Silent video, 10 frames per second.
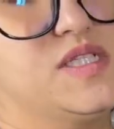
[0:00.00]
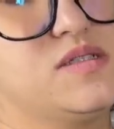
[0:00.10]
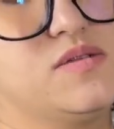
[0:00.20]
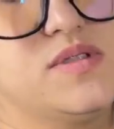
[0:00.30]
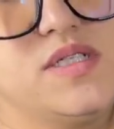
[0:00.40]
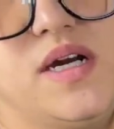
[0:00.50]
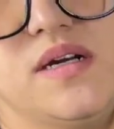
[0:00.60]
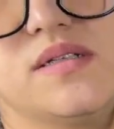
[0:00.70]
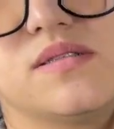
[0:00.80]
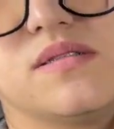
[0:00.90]
it's new with
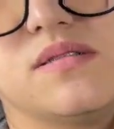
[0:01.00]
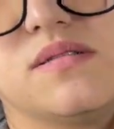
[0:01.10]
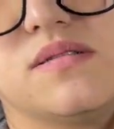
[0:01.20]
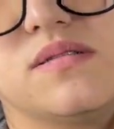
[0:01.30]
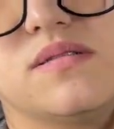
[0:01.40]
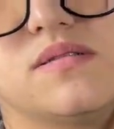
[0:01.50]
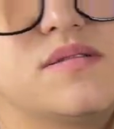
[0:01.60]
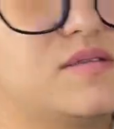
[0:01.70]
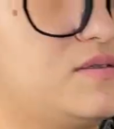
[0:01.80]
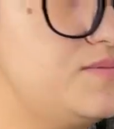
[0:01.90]
tags.
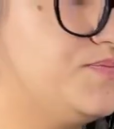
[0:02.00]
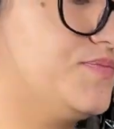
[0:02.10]
So